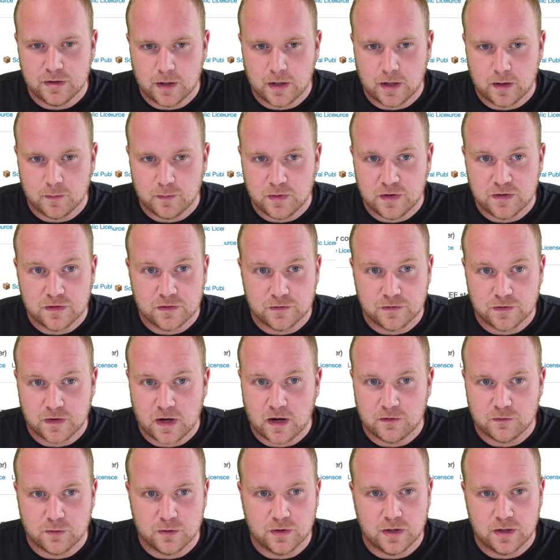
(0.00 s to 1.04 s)
piece of
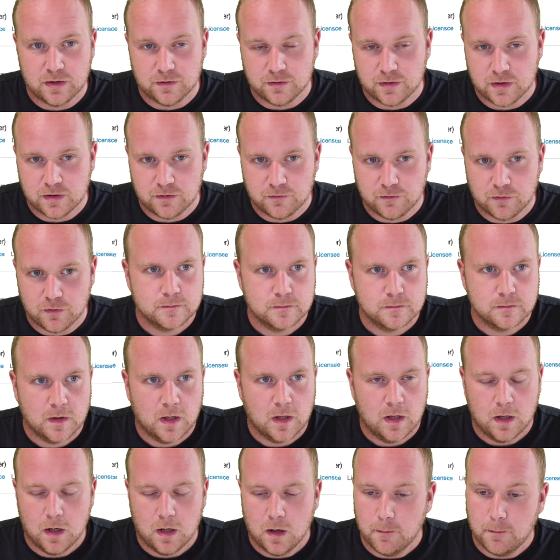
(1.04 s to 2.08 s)
software that you're looking for,
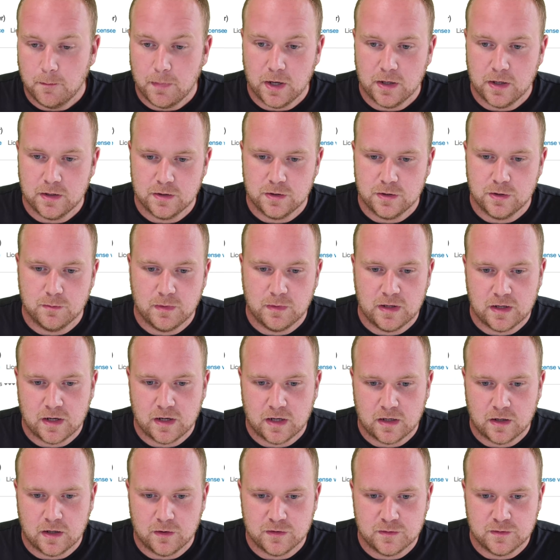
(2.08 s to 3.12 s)
but you may not
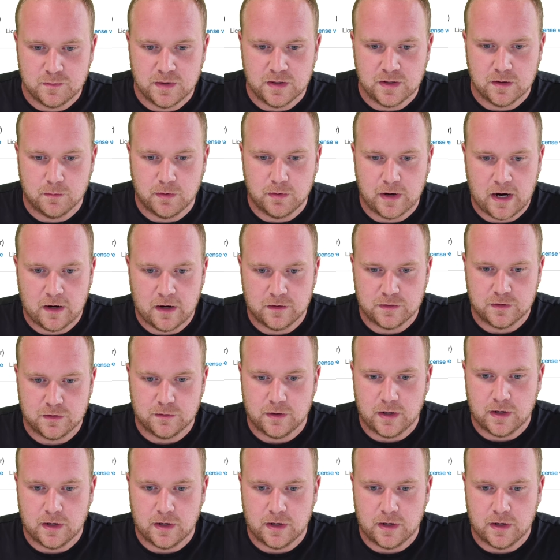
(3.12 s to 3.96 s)
always be in a browser, right?